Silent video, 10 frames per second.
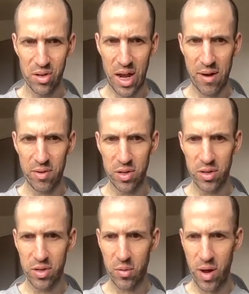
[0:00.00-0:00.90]
Everett
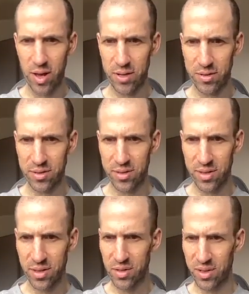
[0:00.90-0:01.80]
Garatz.
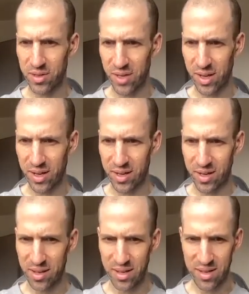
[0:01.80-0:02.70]
This looks like,
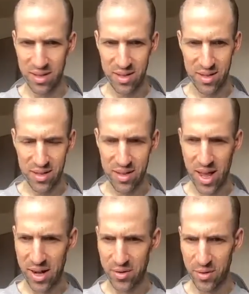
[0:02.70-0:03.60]

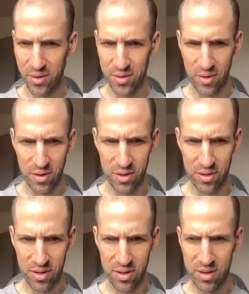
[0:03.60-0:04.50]
yeah, I don't know this artist.